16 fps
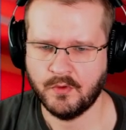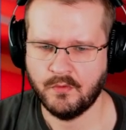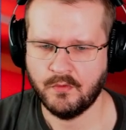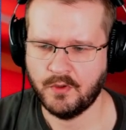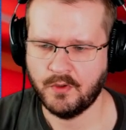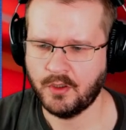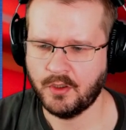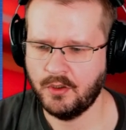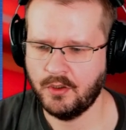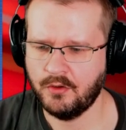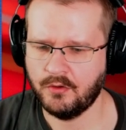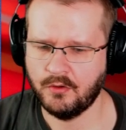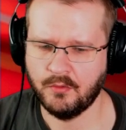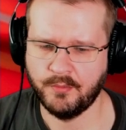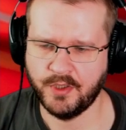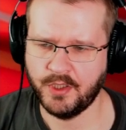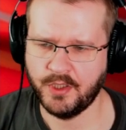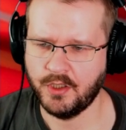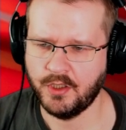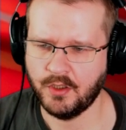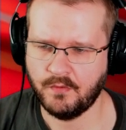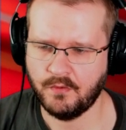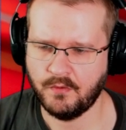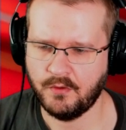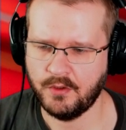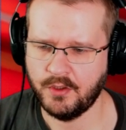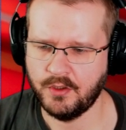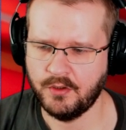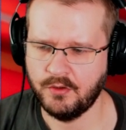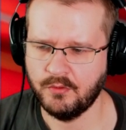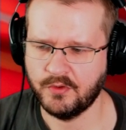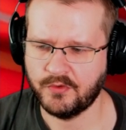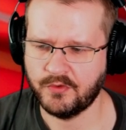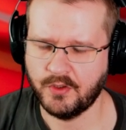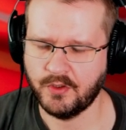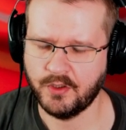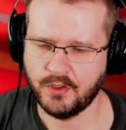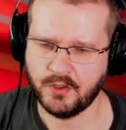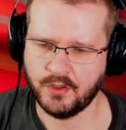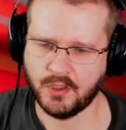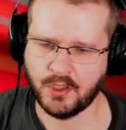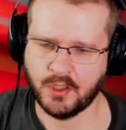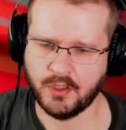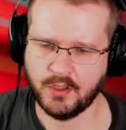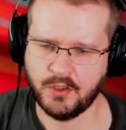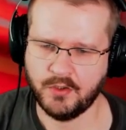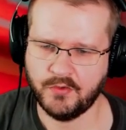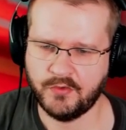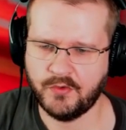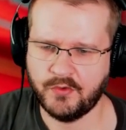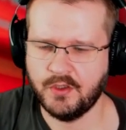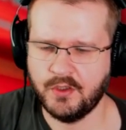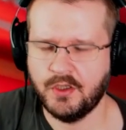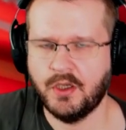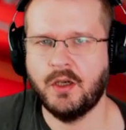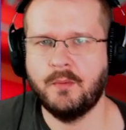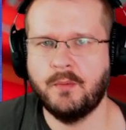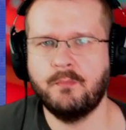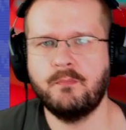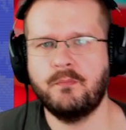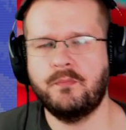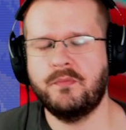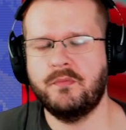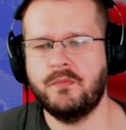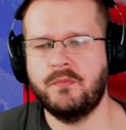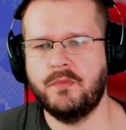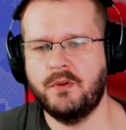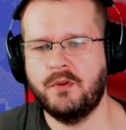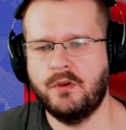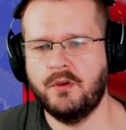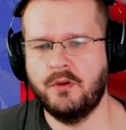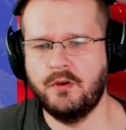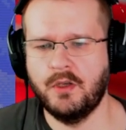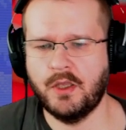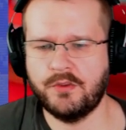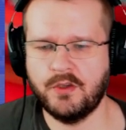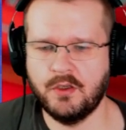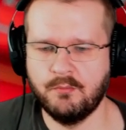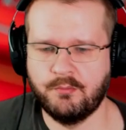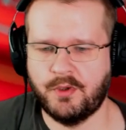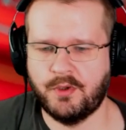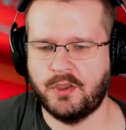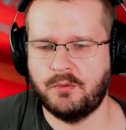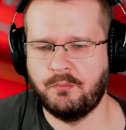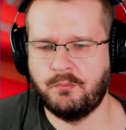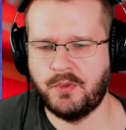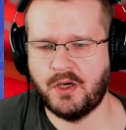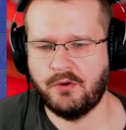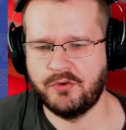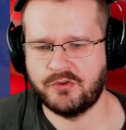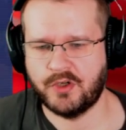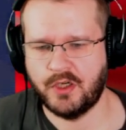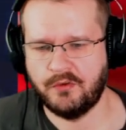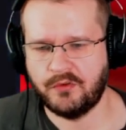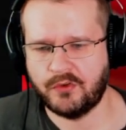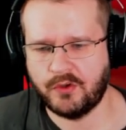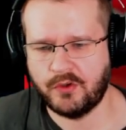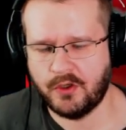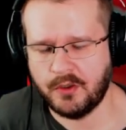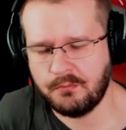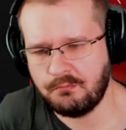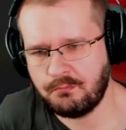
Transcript: Fernando Almeida in USA, and he's the nothing but power drives guy.